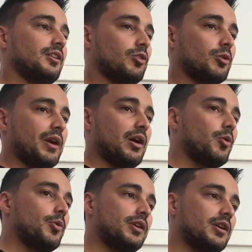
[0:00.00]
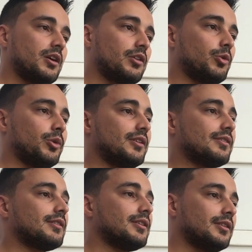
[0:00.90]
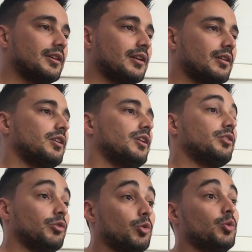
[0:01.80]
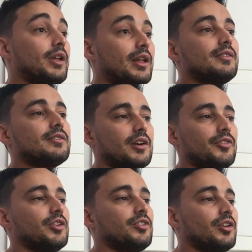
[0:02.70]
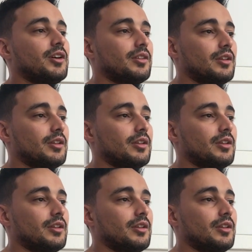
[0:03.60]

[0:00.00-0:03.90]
Took me a whole year doing the study to then start franchising.